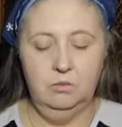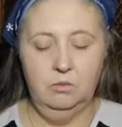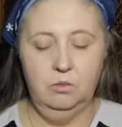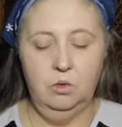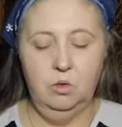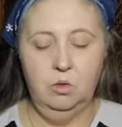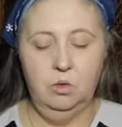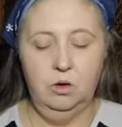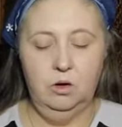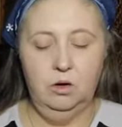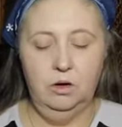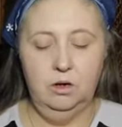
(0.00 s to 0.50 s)

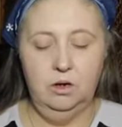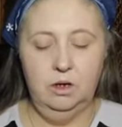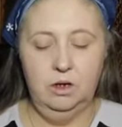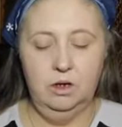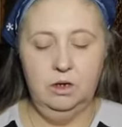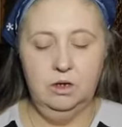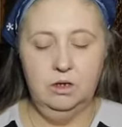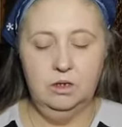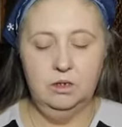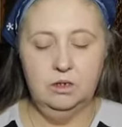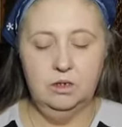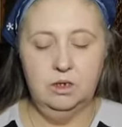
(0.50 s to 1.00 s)
more,
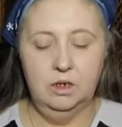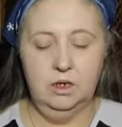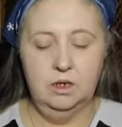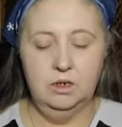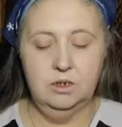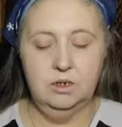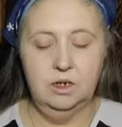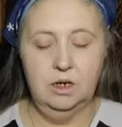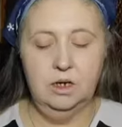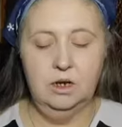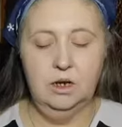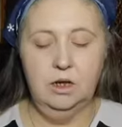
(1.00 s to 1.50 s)
because like I
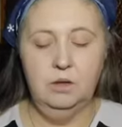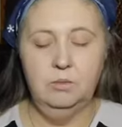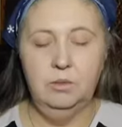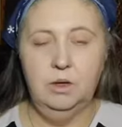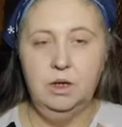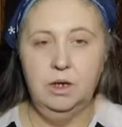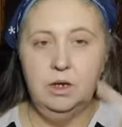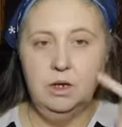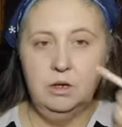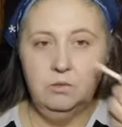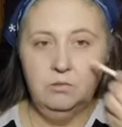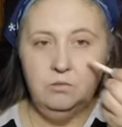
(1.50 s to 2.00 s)
said, I'm
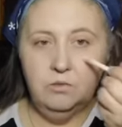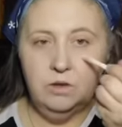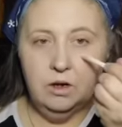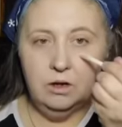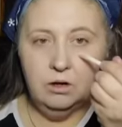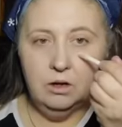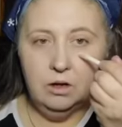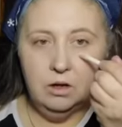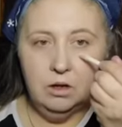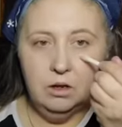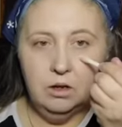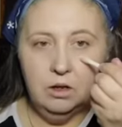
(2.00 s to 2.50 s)
getting
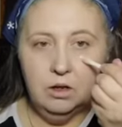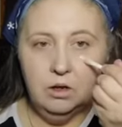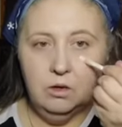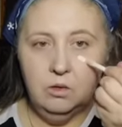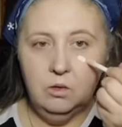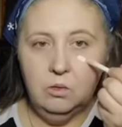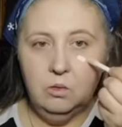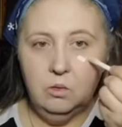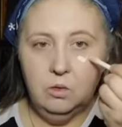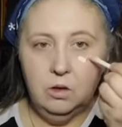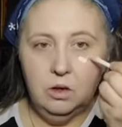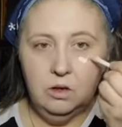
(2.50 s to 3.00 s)
very
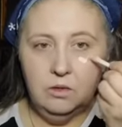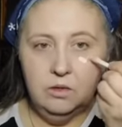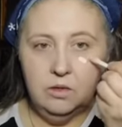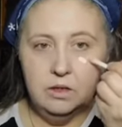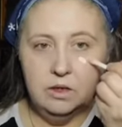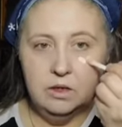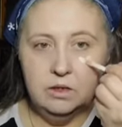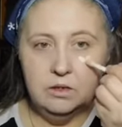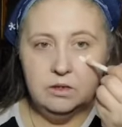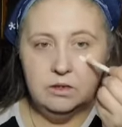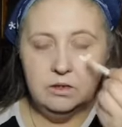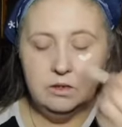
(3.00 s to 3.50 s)
low on
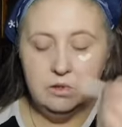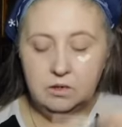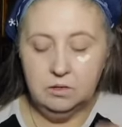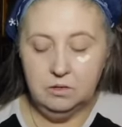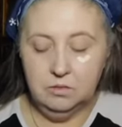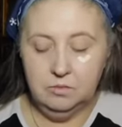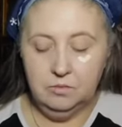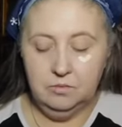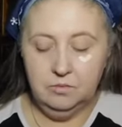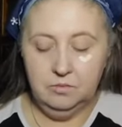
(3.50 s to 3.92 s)
this.